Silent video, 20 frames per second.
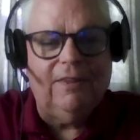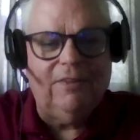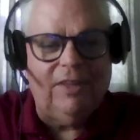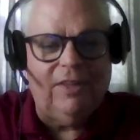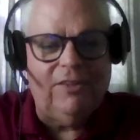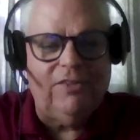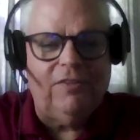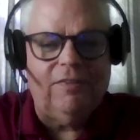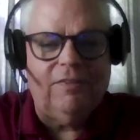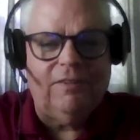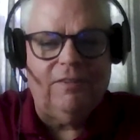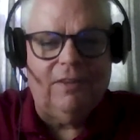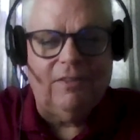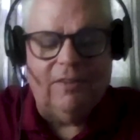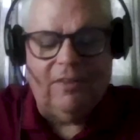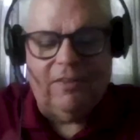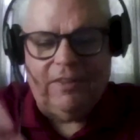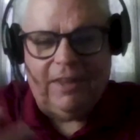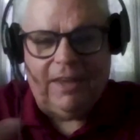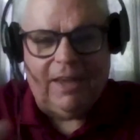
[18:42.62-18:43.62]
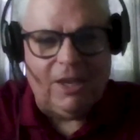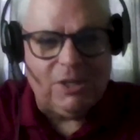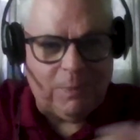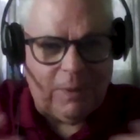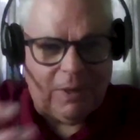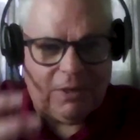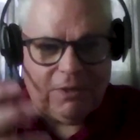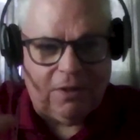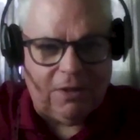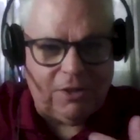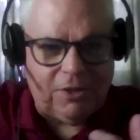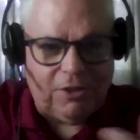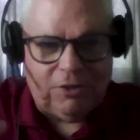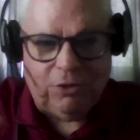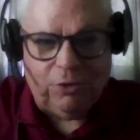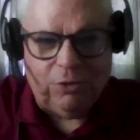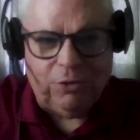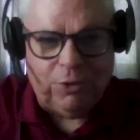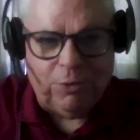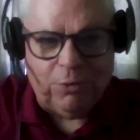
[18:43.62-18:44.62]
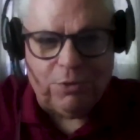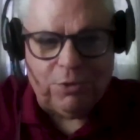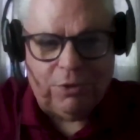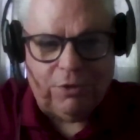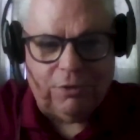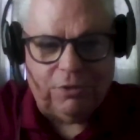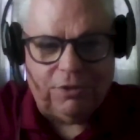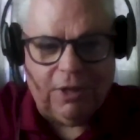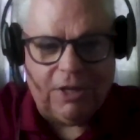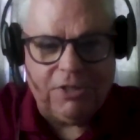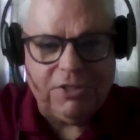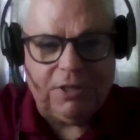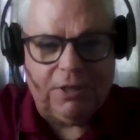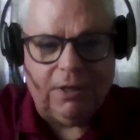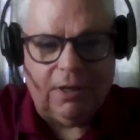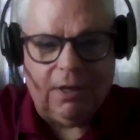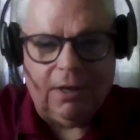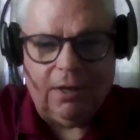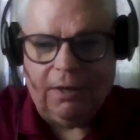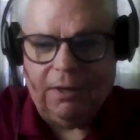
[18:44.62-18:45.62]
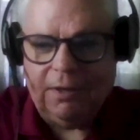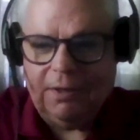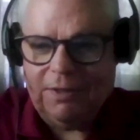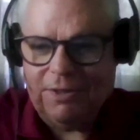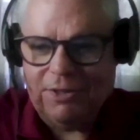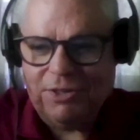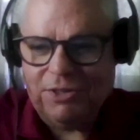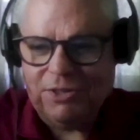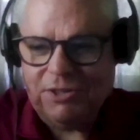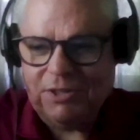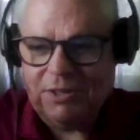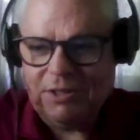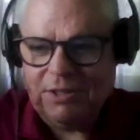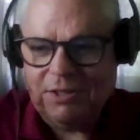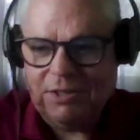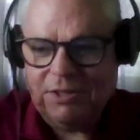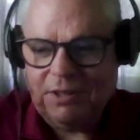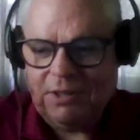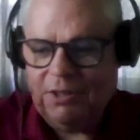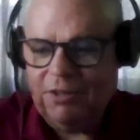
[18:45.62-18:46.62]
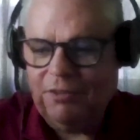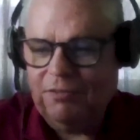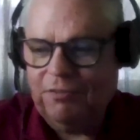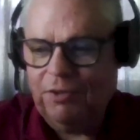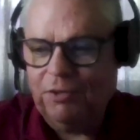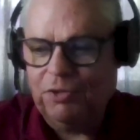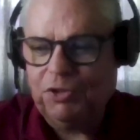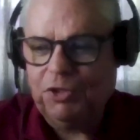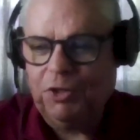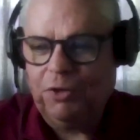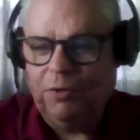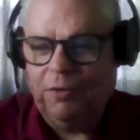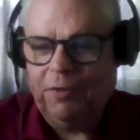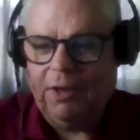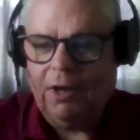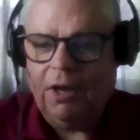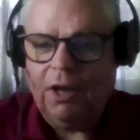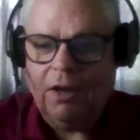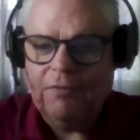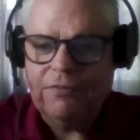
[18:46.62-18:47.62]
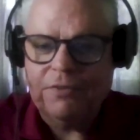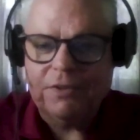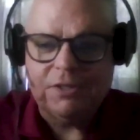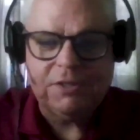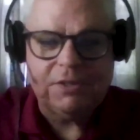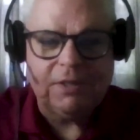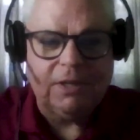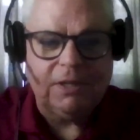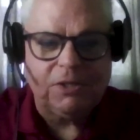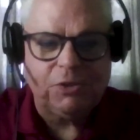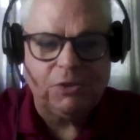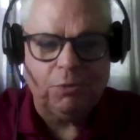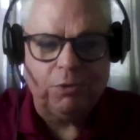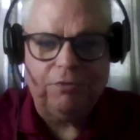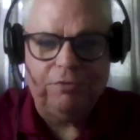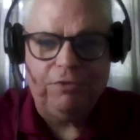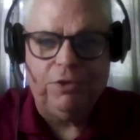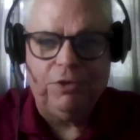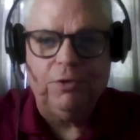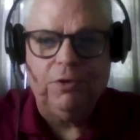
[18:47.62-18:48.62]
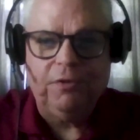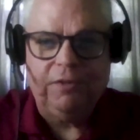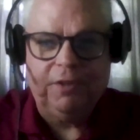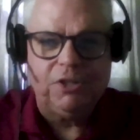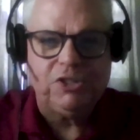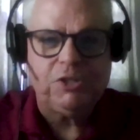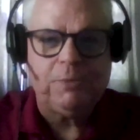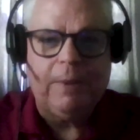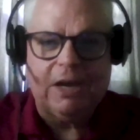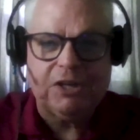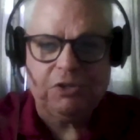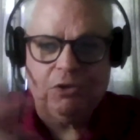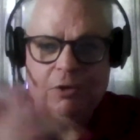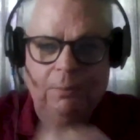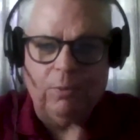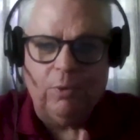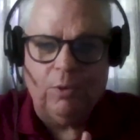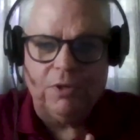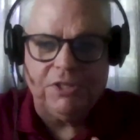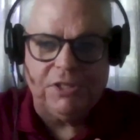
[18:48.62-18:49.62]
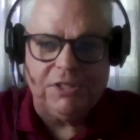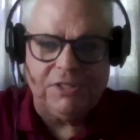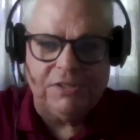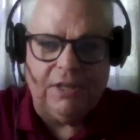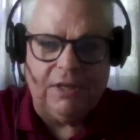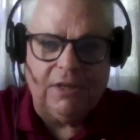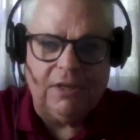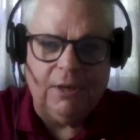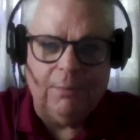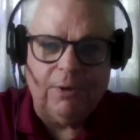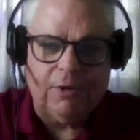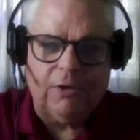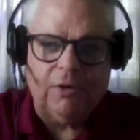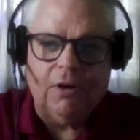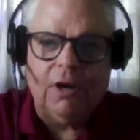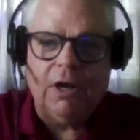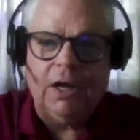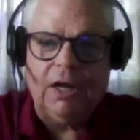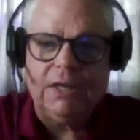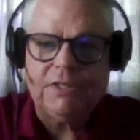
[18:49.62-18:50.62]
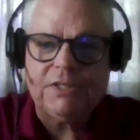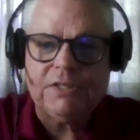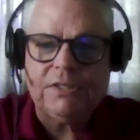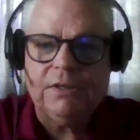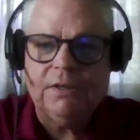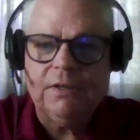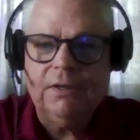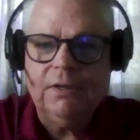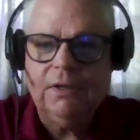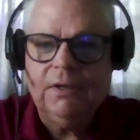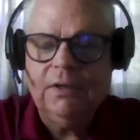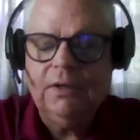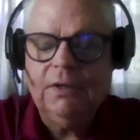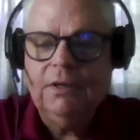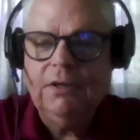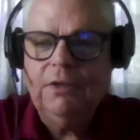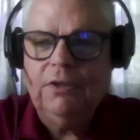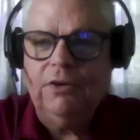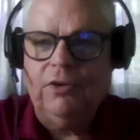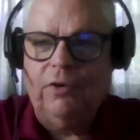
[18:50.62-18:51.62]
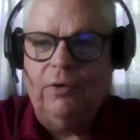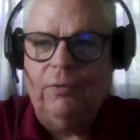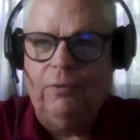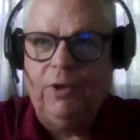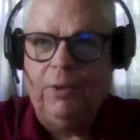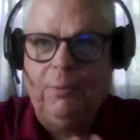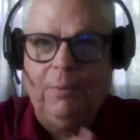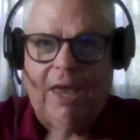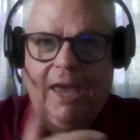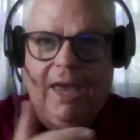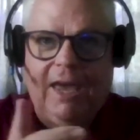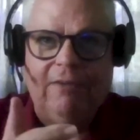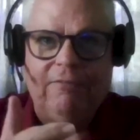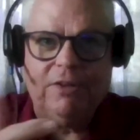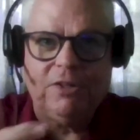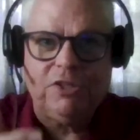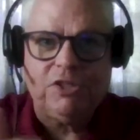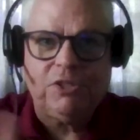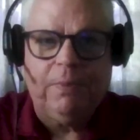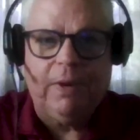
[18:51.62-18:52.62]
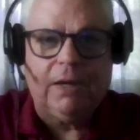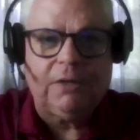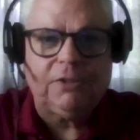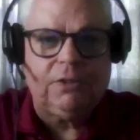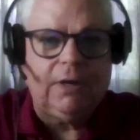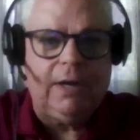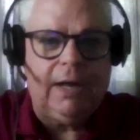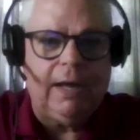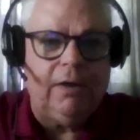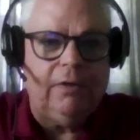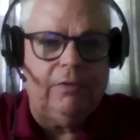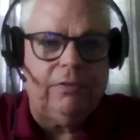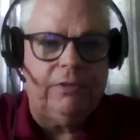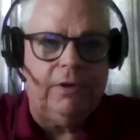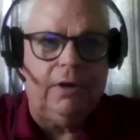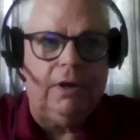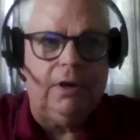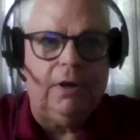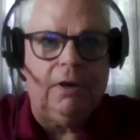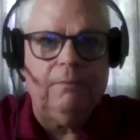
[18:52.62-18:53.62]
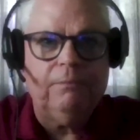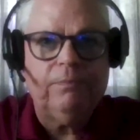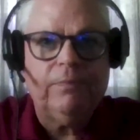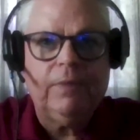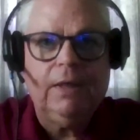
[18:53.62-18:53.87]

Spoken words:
then the aspect that you're touching on it is the individual in the office that's reviewing the inspection reports as they come across. We may have an inspector out there,